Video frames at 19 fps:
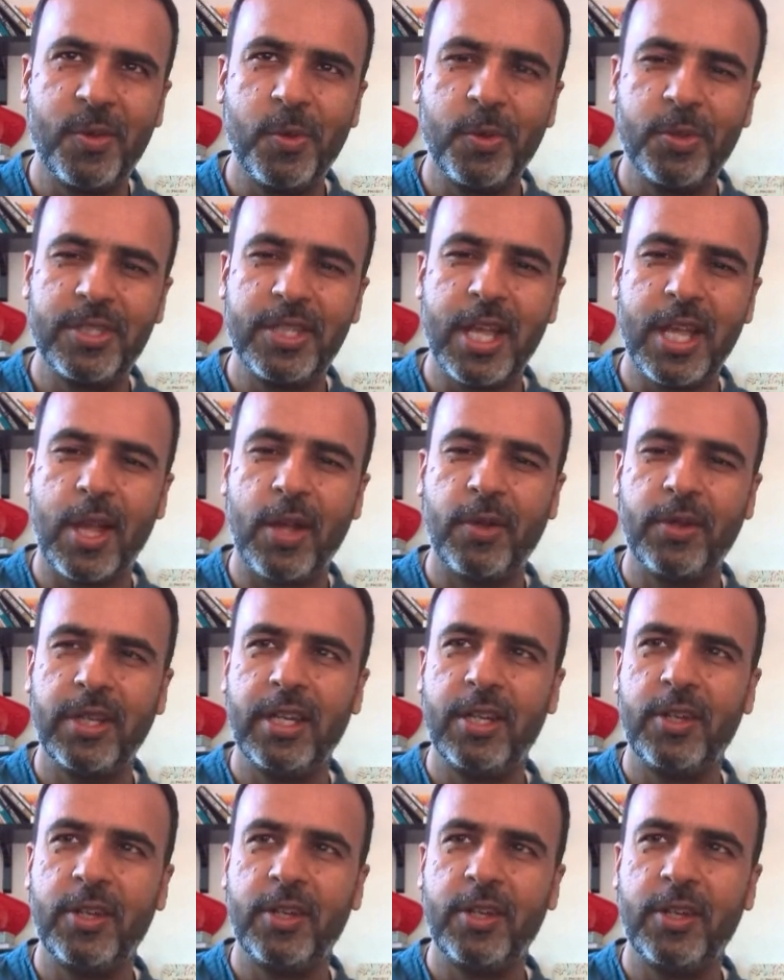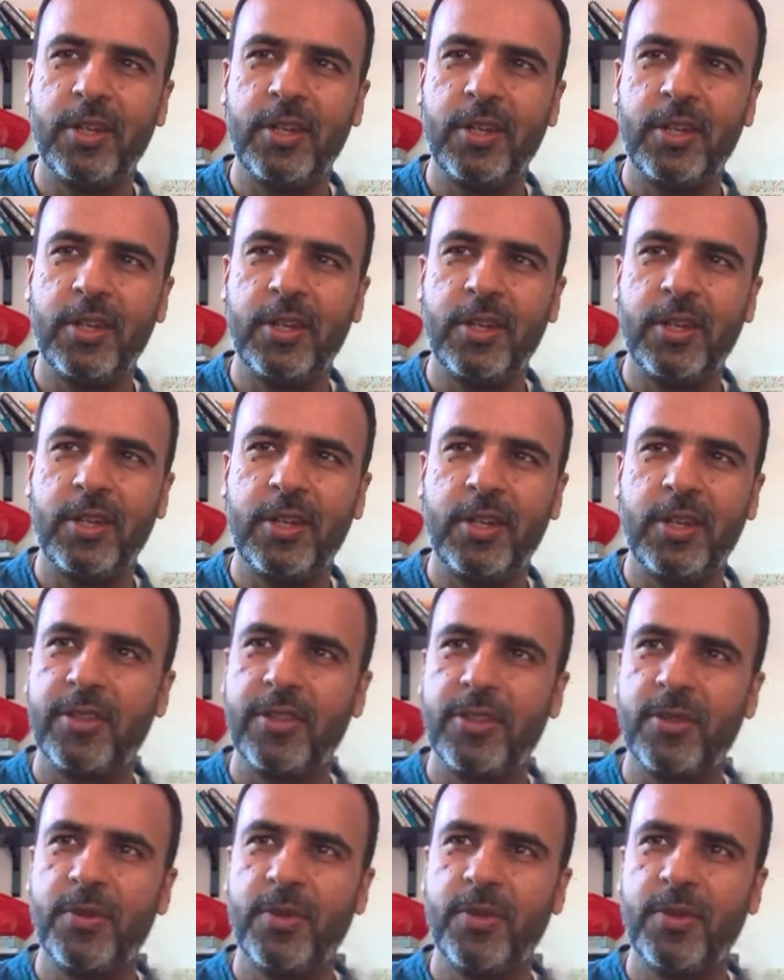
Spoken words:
it goes down. It's